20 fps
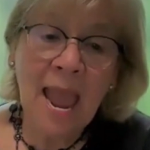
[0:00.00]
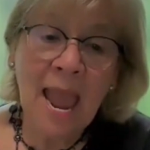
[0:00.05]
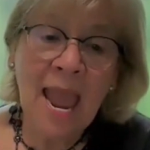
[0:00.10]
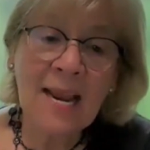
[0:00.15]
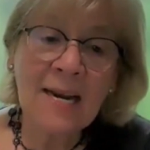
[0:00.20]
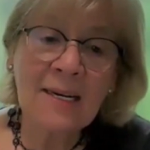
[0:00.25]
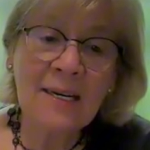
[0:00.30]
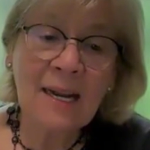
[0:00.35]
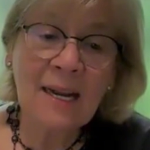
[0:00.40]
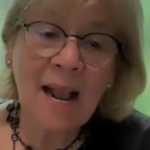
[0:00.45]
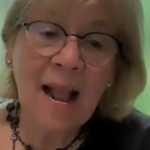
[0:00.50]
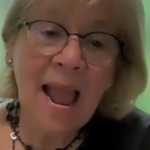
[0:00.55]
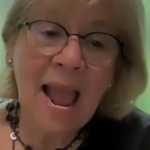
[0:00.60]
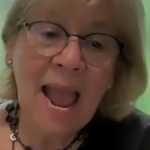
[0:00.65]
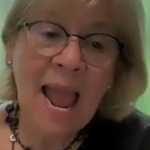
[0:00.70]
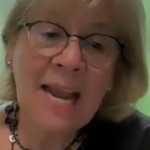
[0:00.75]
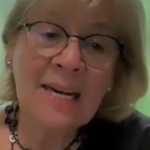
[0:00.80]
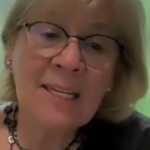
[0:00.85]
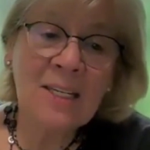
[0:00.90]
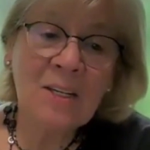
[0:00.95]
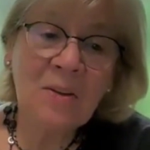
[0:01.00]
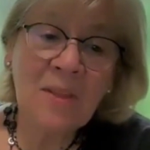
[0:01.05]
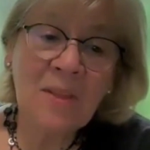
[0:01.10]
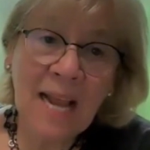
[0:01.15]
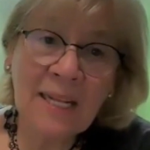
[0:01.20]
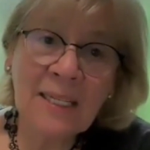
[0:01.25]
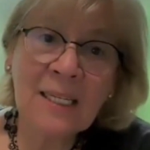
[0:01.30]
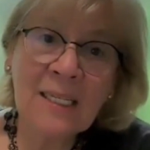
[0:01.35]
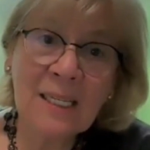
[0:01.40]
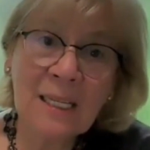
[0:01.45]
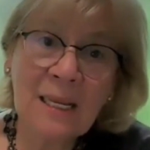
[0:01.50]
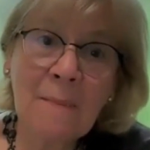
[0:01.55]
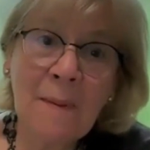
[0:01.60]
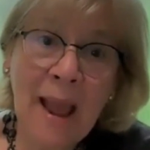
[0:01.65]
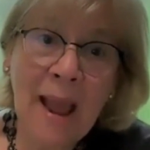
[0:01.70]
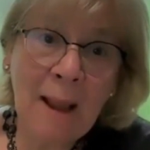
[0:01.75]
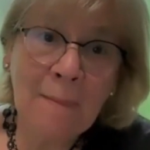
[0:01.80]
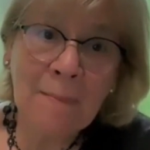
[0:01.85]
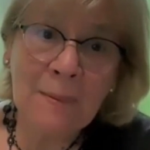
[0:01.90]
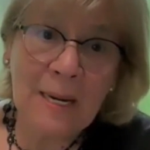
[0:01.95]
And and so that's sleep
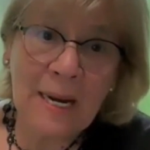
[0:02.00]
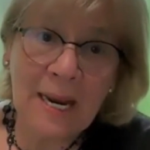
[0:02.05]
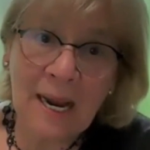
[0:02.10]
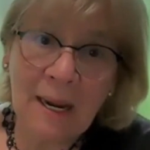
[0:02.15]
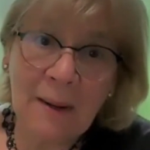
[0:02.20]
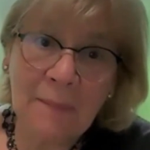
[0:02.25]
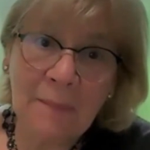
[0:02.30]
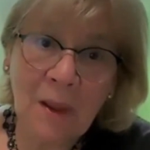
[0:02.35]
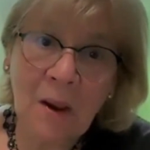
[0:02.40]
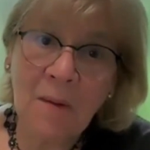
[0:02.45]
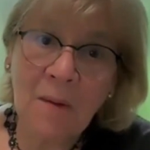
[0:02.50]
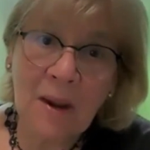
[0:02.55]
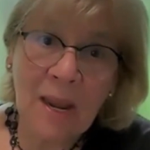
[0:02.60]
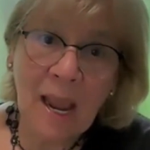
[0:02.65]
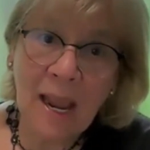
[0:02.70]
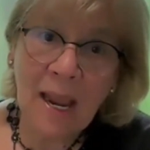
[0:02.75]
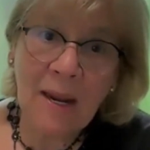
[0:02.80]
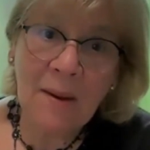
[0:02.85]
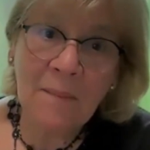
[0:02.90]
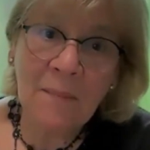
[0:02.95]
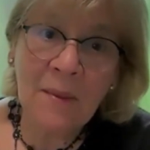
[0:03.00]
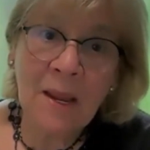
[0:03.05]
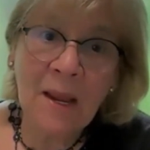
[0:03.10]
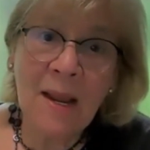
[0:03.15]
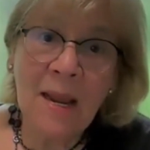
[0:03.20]
apnea, okay?